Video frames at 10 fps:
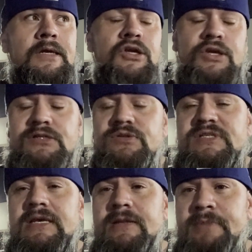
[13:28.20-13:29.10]
you guys will
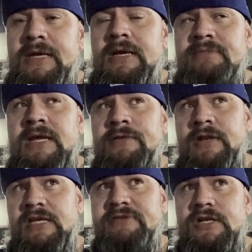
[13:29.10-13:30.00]
see in the big update on the
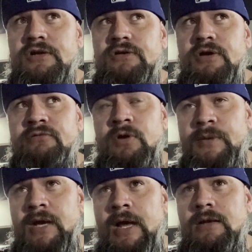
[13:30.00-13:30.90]
next video of what
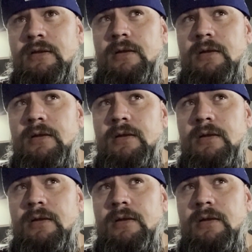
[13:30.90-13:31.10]
we got.